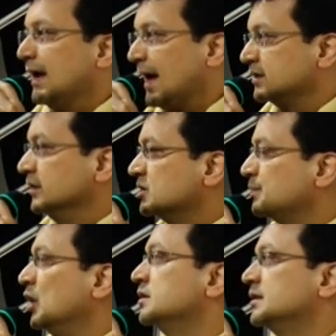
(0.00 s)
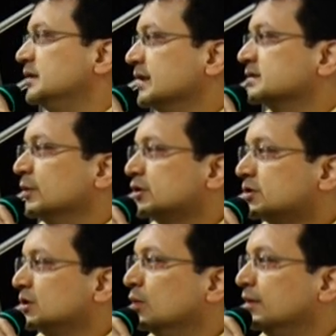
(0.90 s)
At each point in the
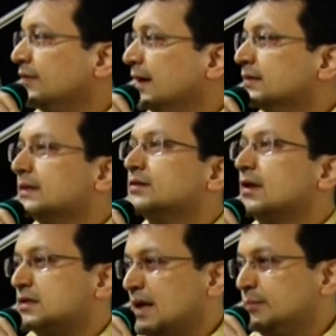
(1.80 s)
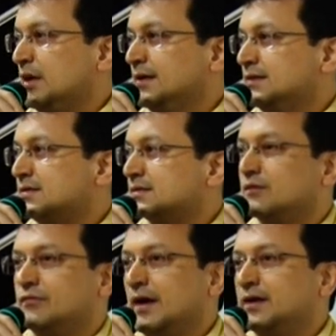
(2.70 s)
exhibition, you will find that there are timelines,
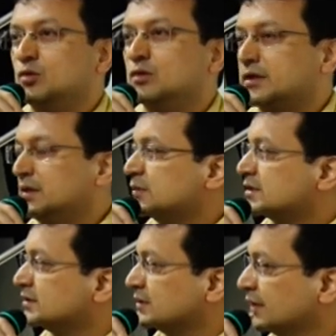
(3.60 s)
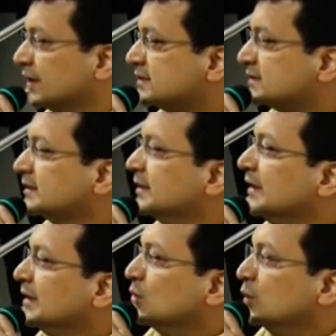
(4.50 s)
a fine old Eamesian device,
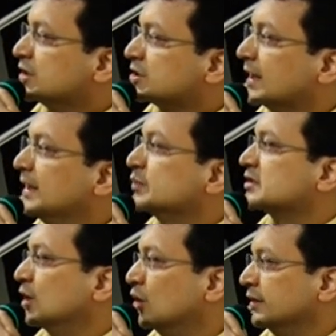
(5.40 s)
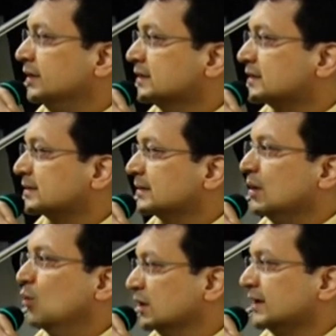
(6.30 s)
which helps orient
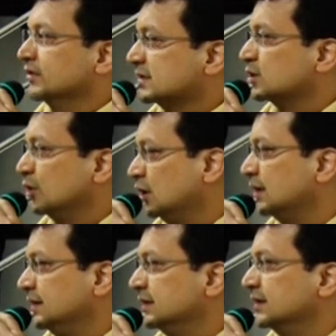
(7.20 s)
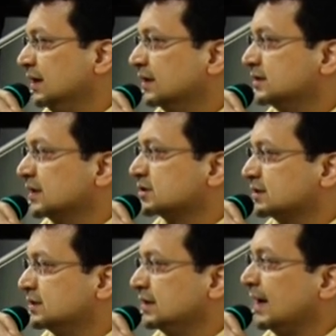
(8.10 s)
whatever is going on in Indian architecture
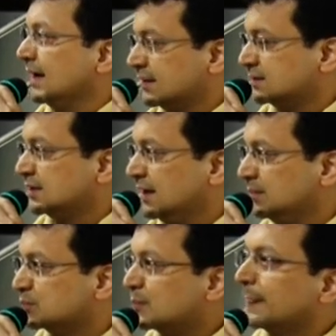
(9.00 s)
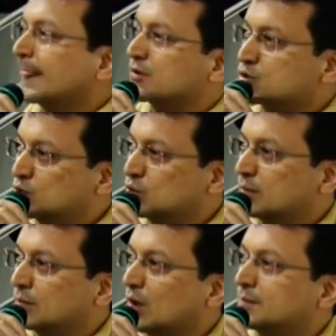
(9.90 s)
at the time to
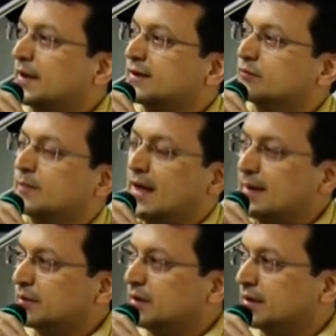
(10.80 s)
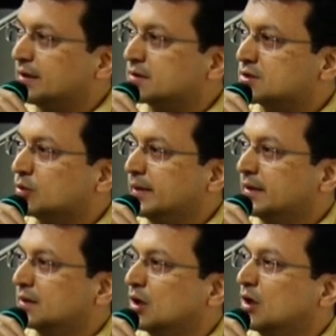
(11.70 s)
what might have been happening in the
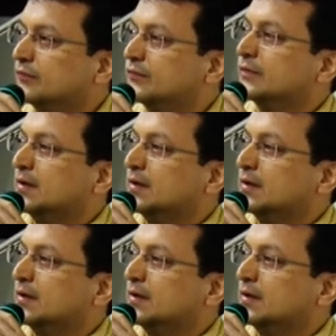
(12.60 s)
domain of